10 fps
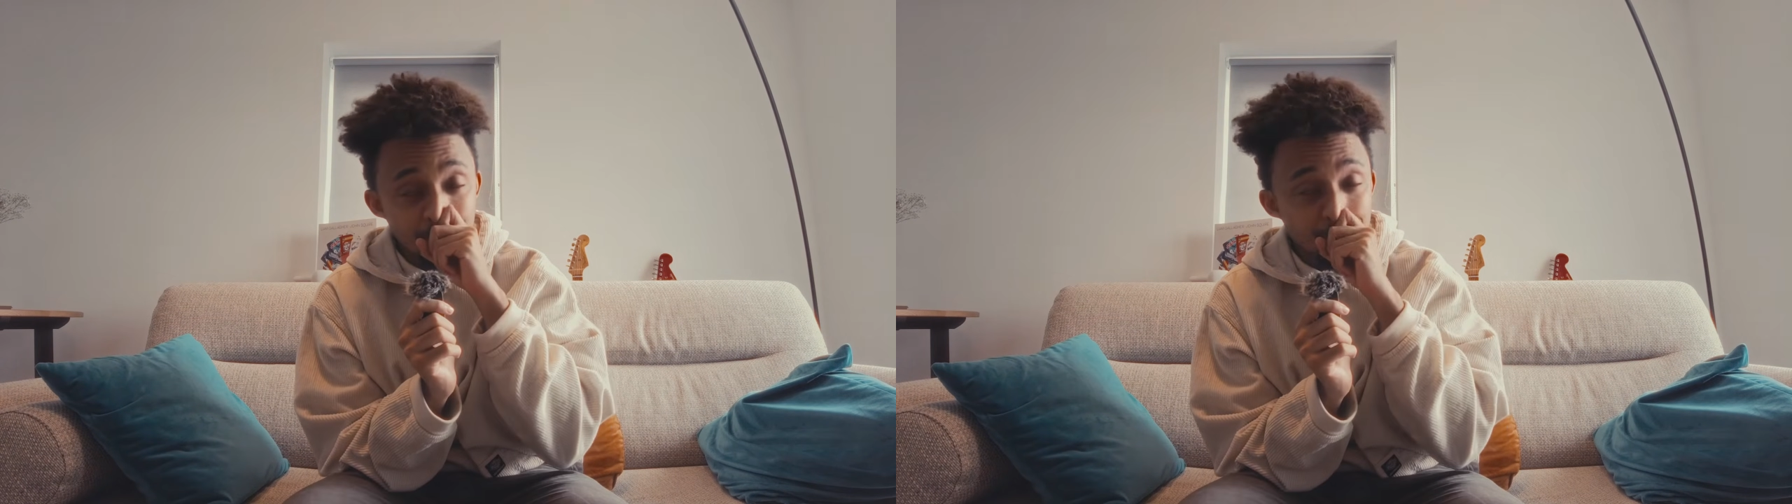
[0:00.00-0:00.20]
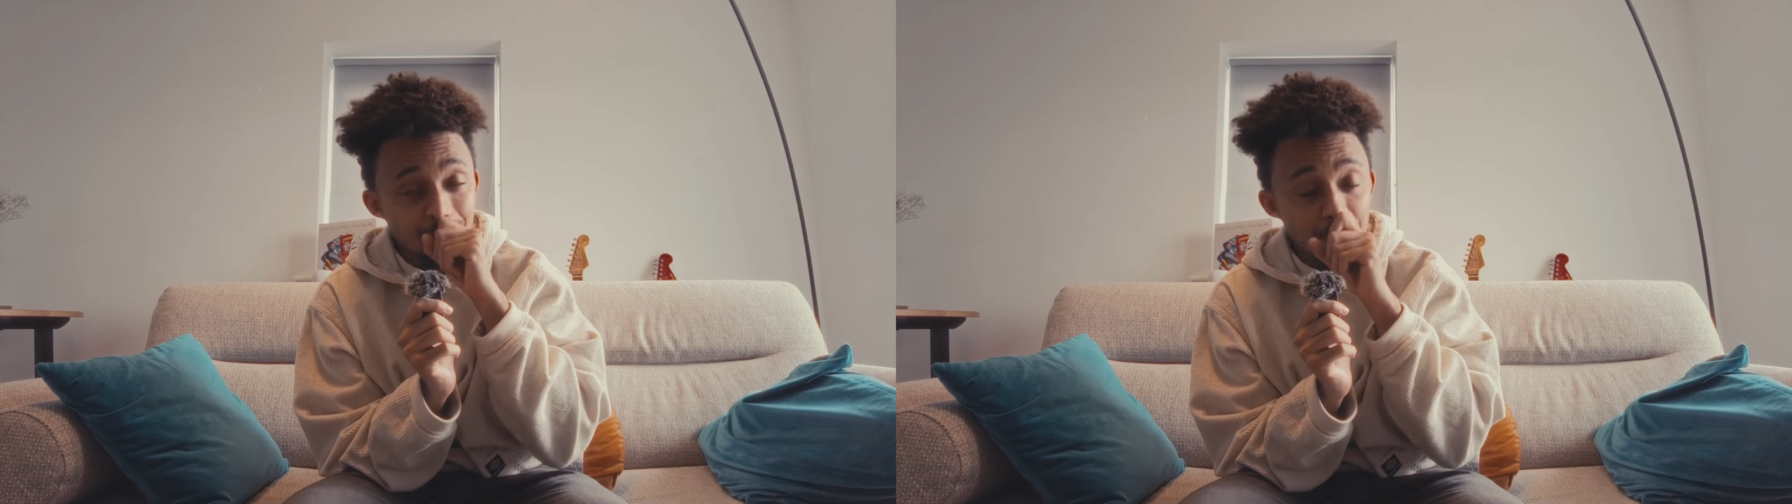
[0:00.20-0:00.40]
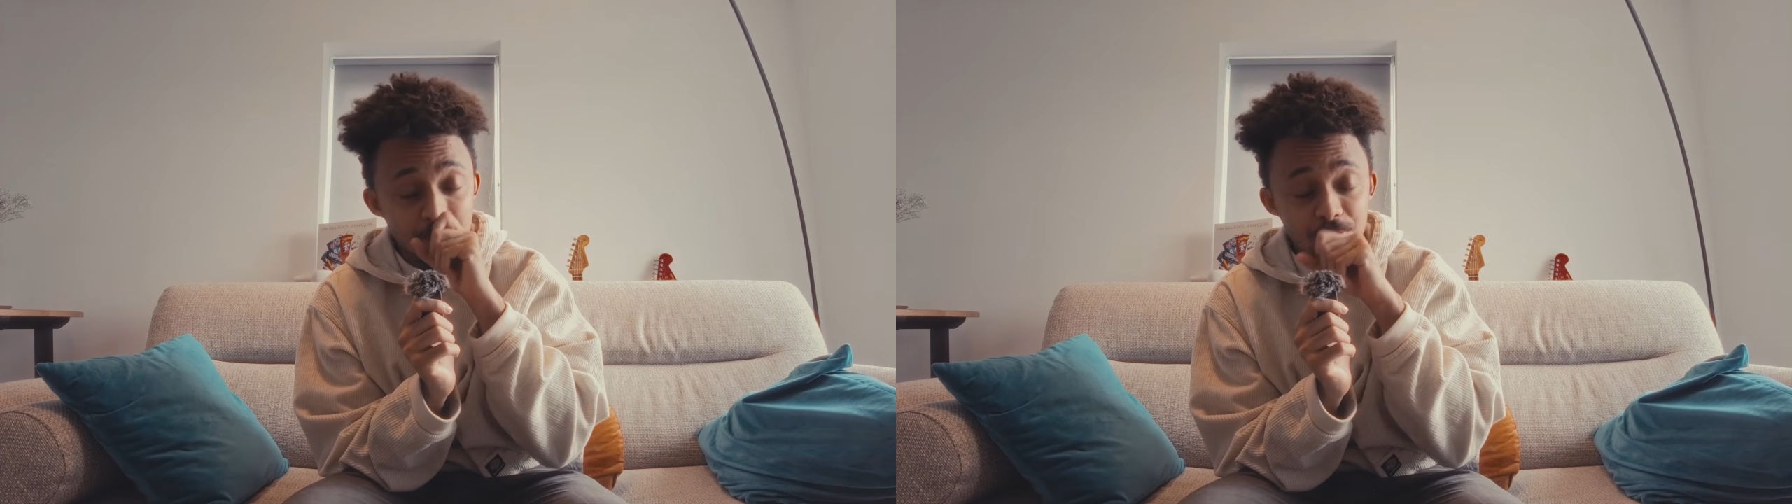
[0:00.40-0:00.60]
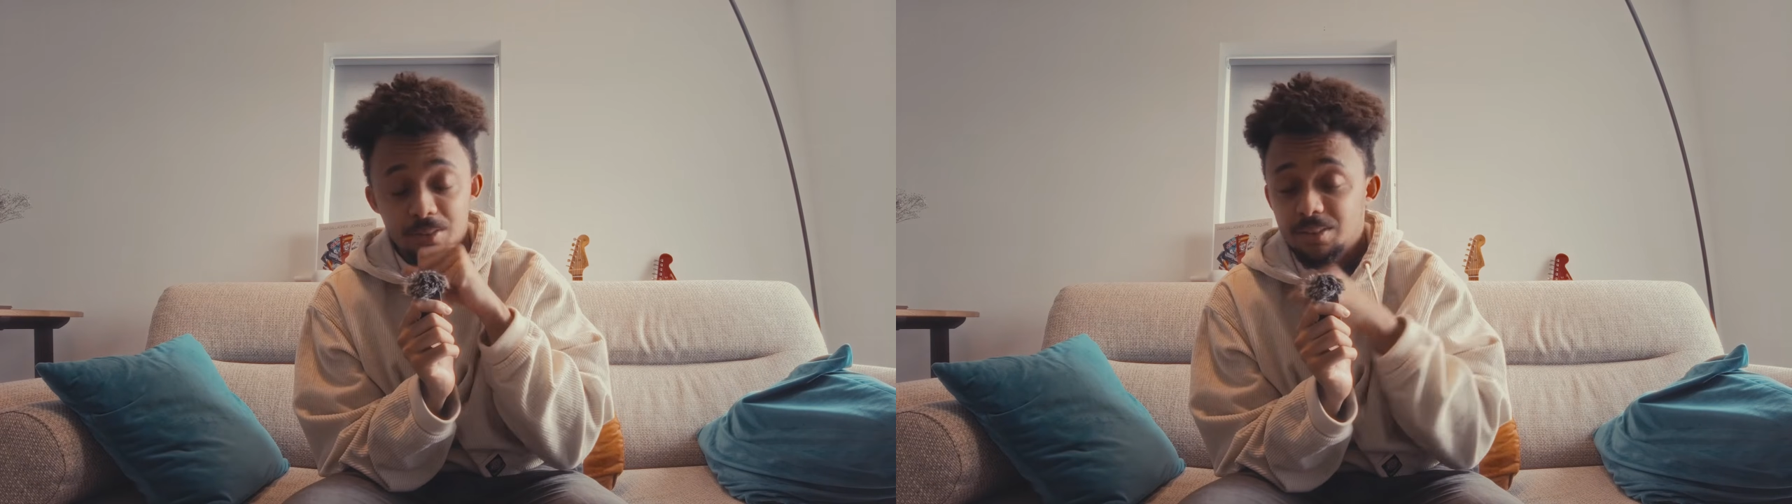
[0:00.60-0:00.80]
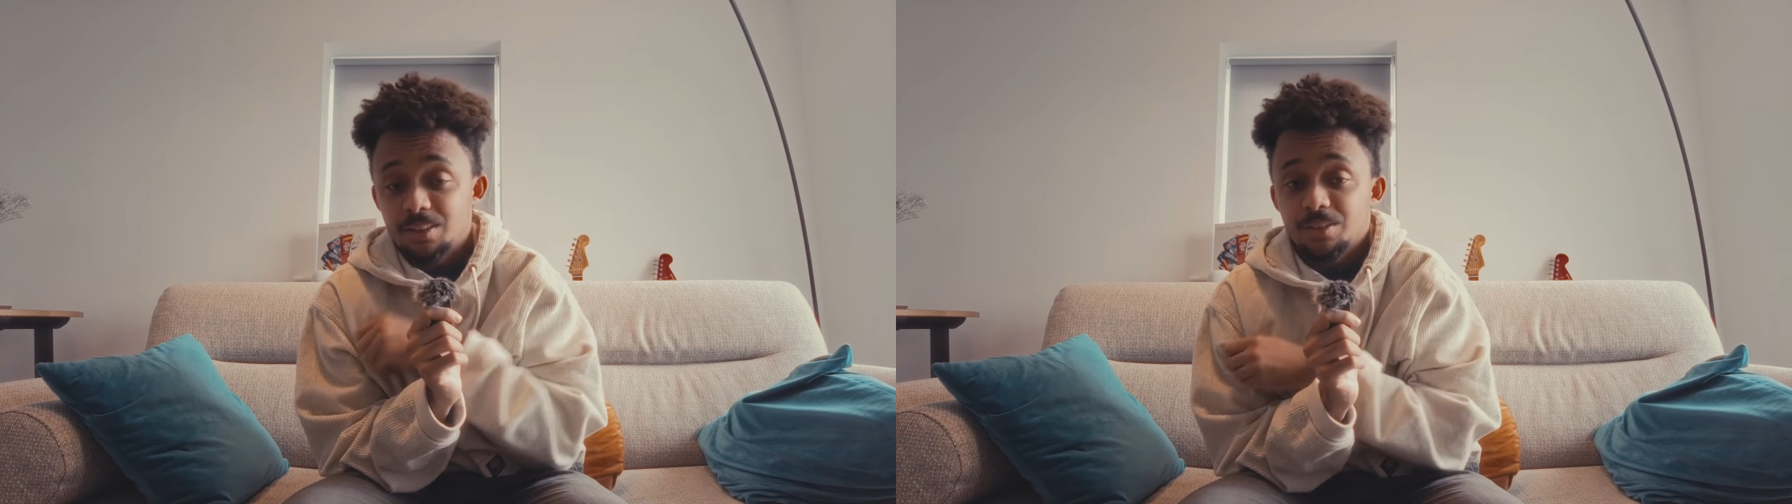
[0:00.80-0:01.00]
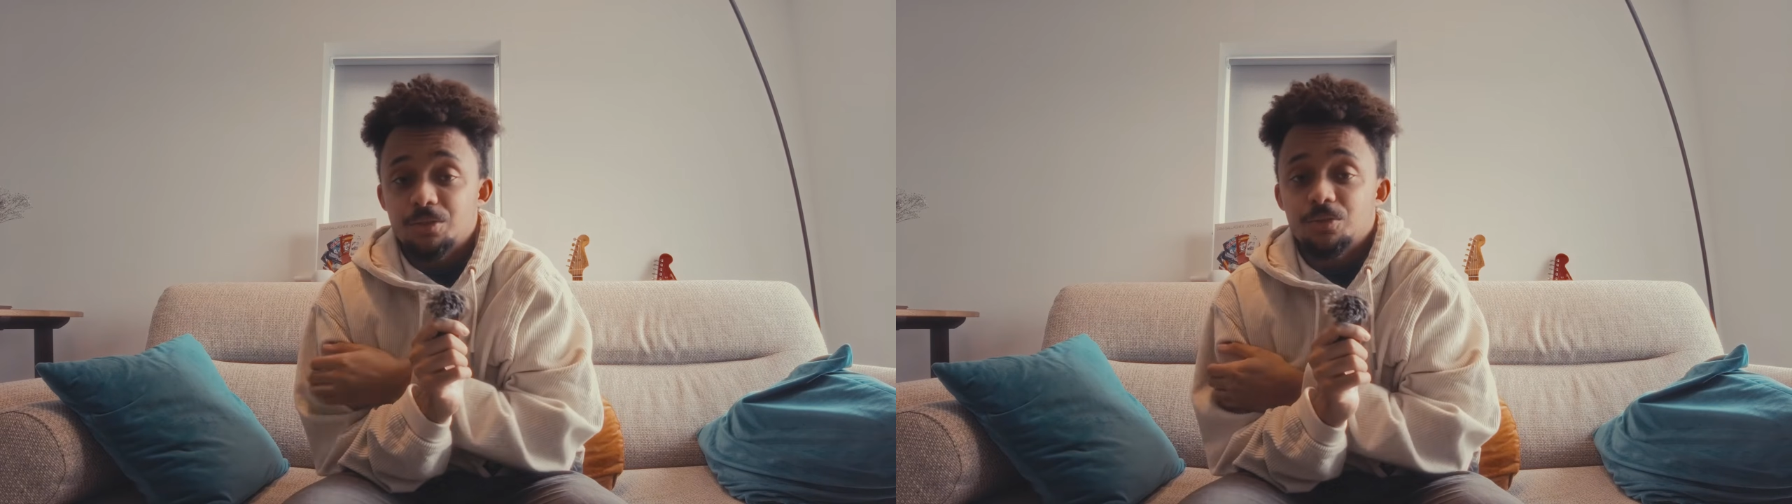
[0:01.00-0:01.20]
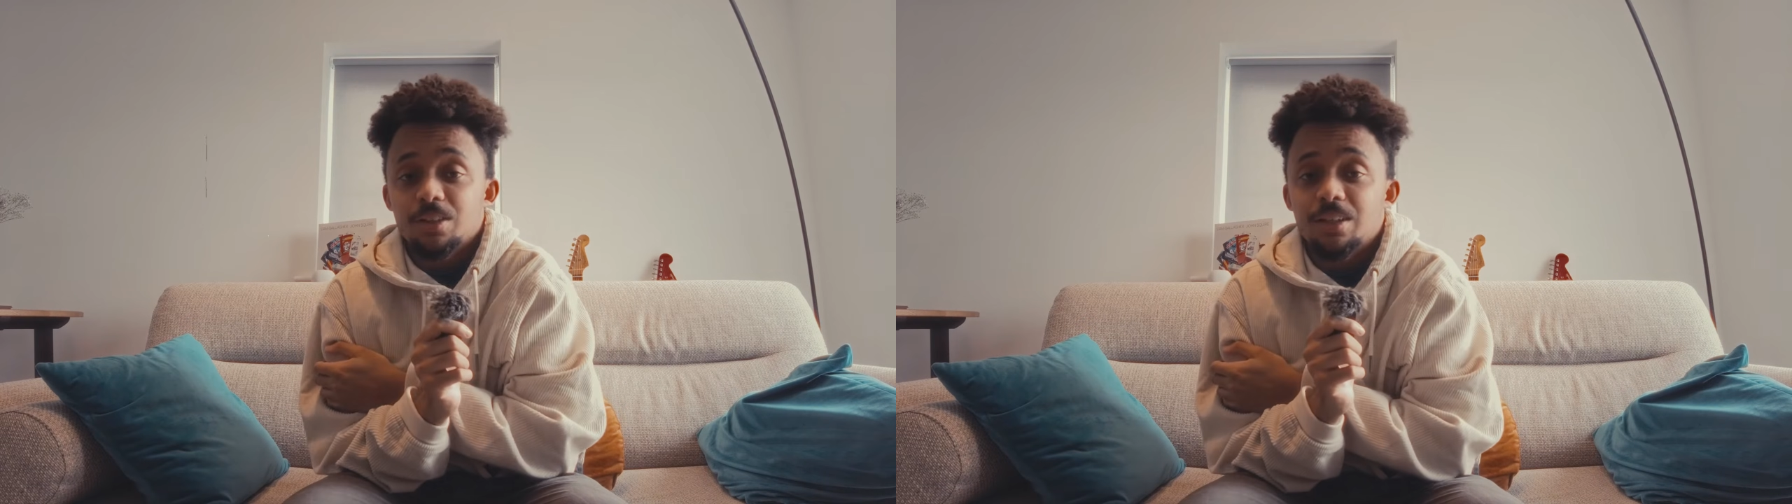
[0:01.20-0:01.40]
The Epson 3600